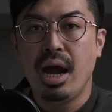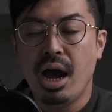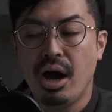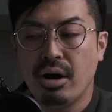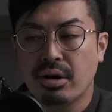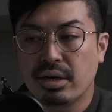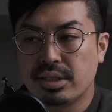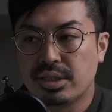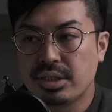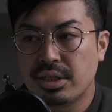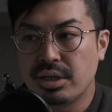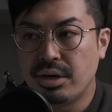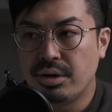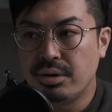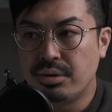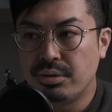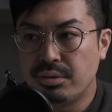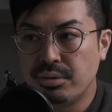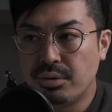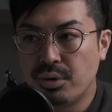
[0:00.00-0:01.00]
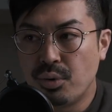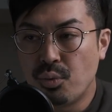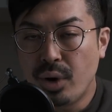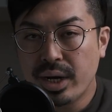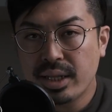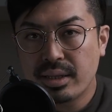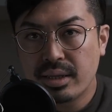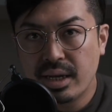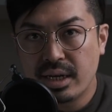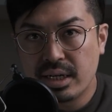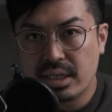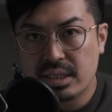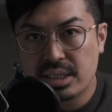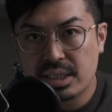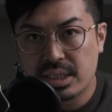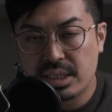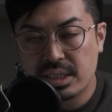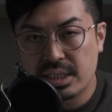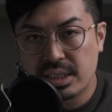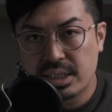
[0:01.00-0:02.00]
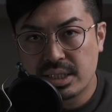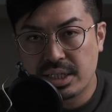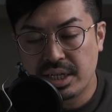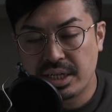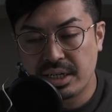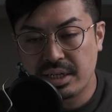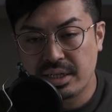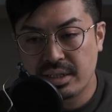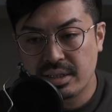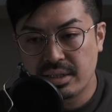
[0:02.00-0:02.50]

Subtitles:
Okay, so what is the